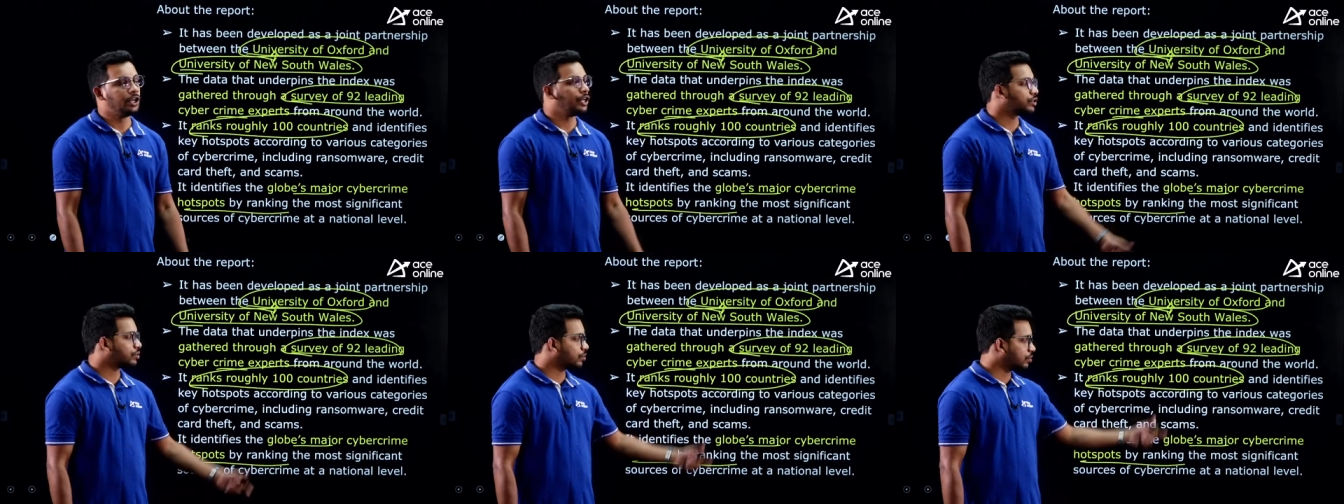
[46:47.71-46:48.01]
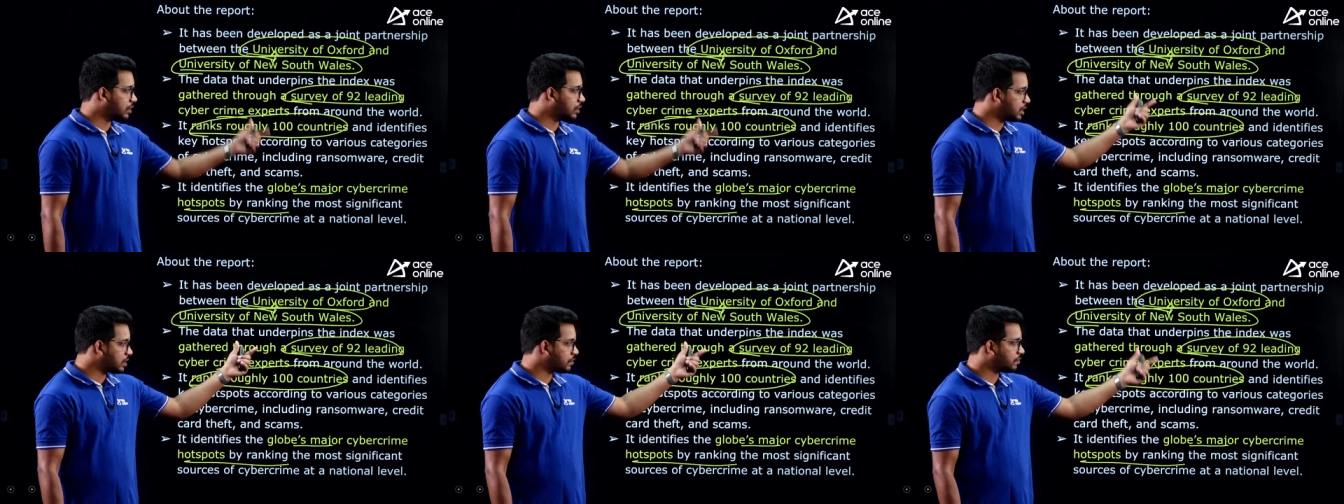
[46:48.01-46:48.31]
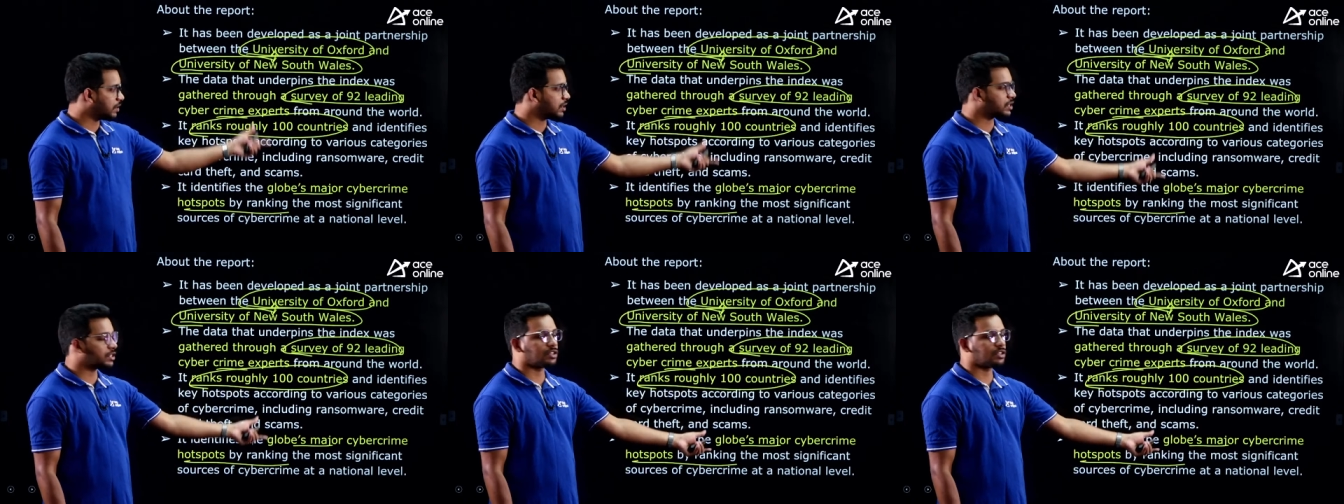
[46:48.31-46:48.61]
So, this
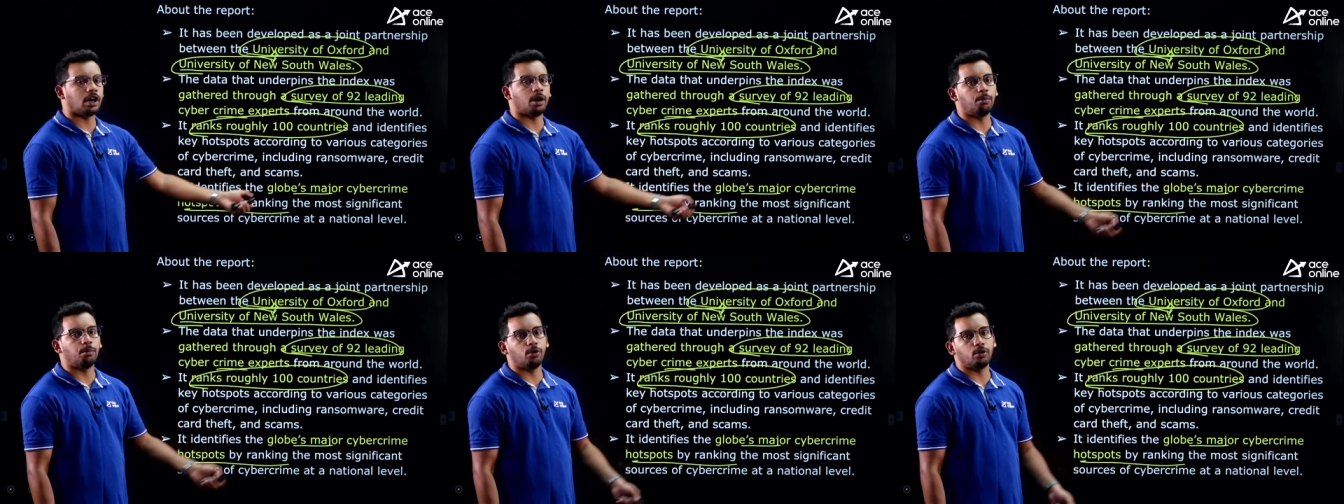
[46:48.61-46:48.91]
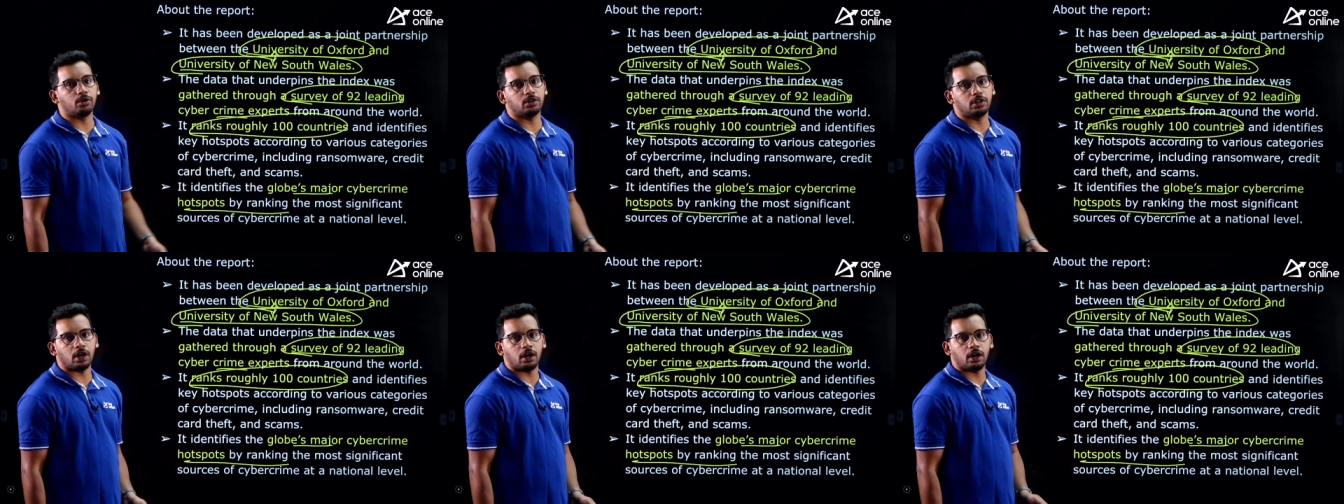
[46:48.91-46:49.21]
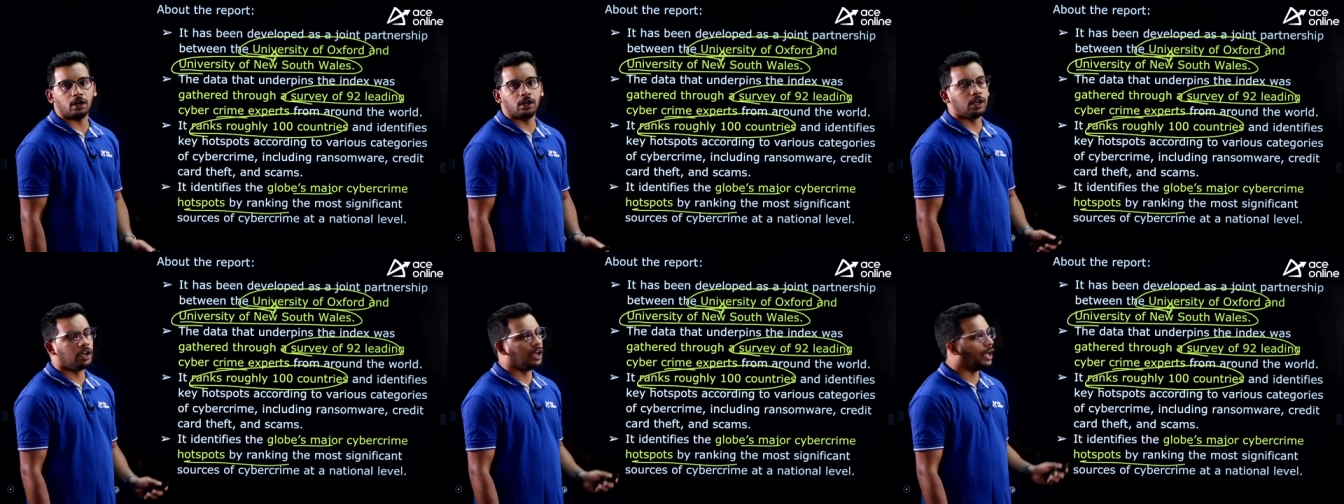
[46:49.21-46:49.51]
was about the
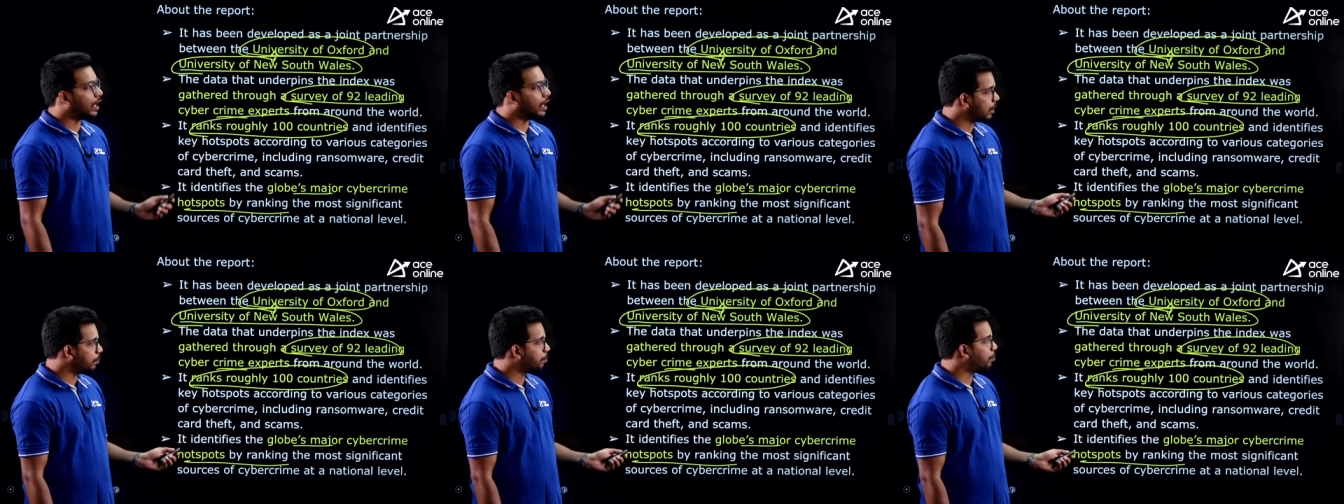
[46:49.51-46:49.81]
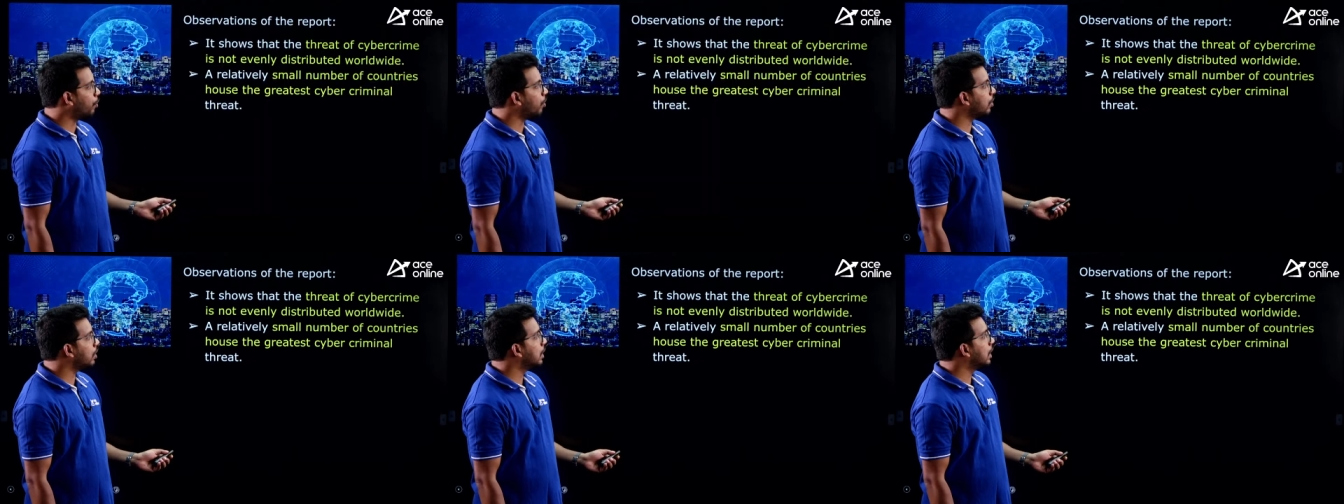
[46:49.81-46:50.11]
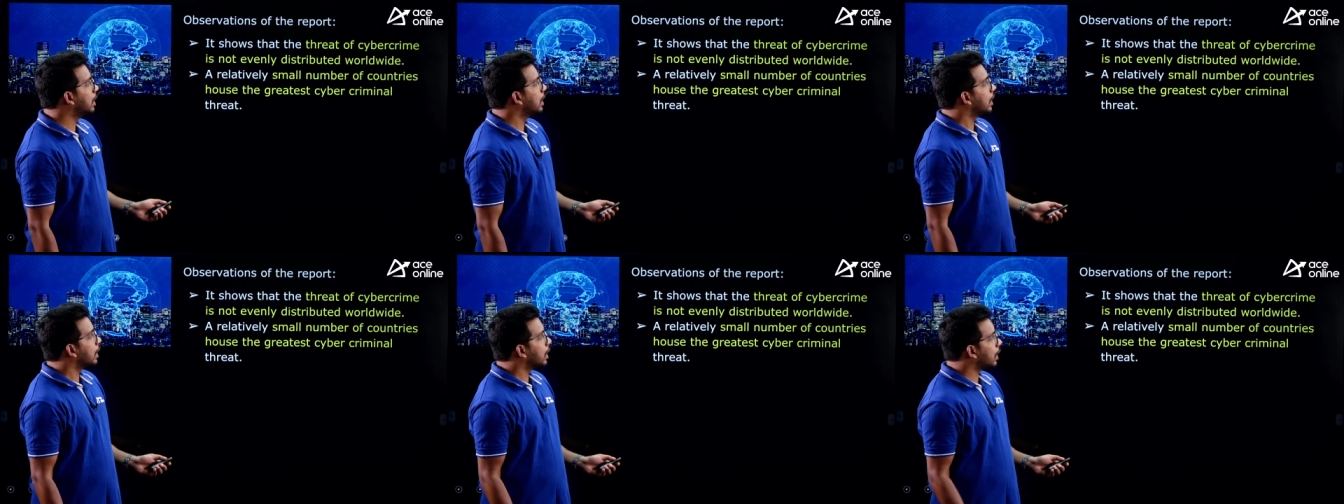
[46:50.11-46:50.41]
report.
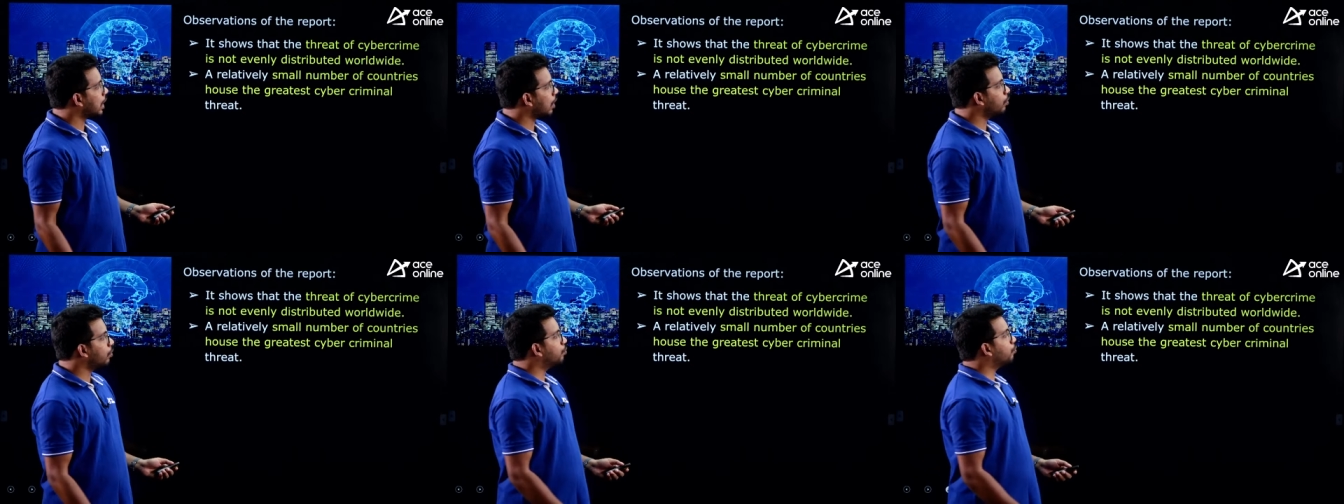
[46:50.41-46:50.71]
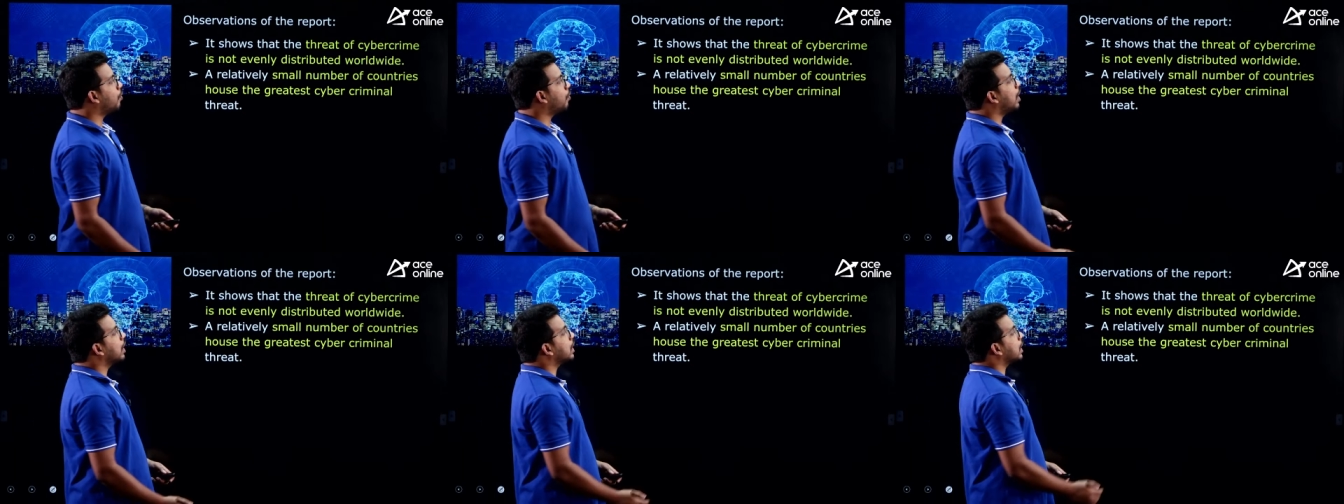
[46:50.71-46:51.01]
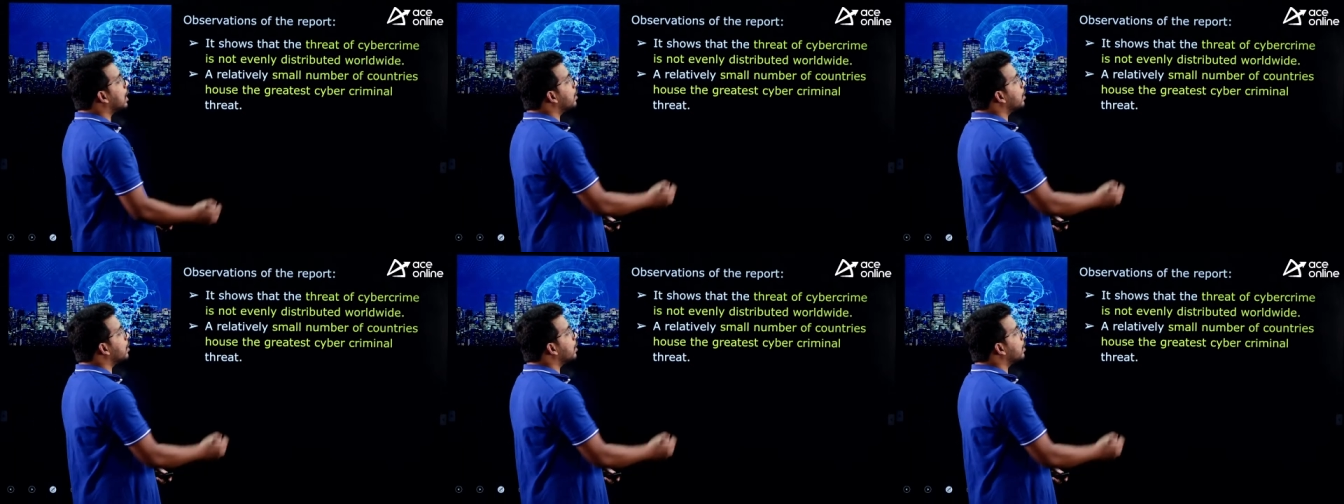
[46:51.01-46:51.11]
Now, what